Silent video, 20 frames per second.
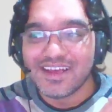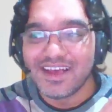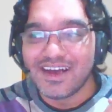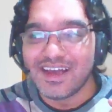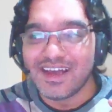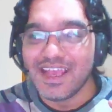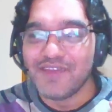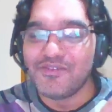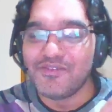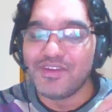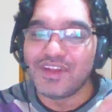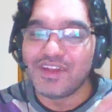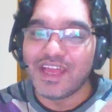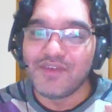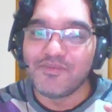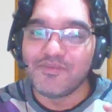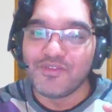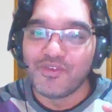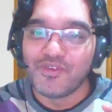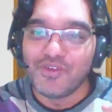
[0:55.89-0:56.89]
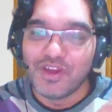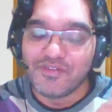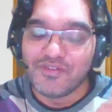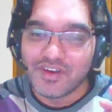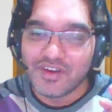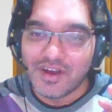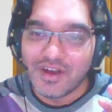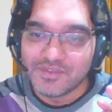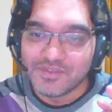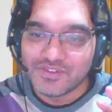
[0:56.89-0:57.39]
every time
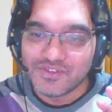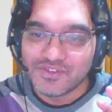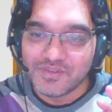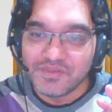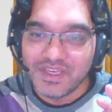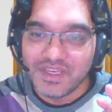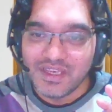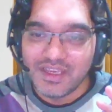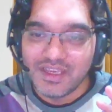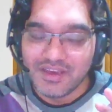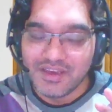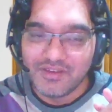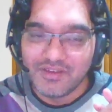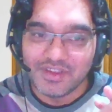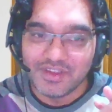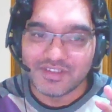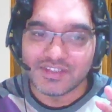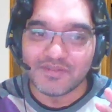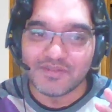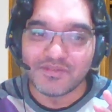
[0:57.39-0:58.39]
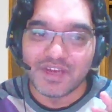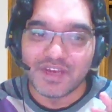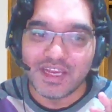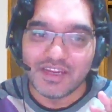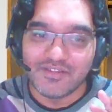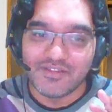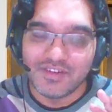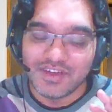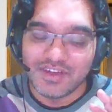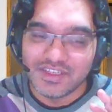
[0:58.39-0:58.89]
whoever comes to me with some
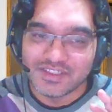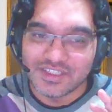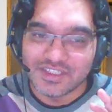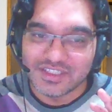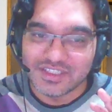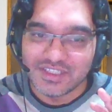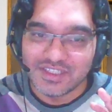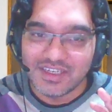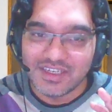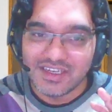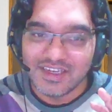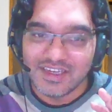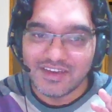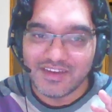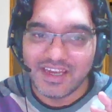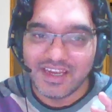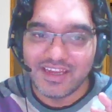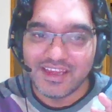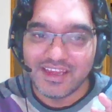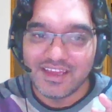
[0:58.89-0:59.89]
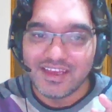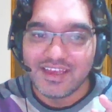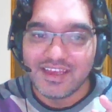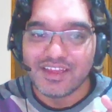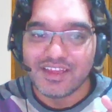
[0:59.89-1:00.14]
kind of a discussion, right?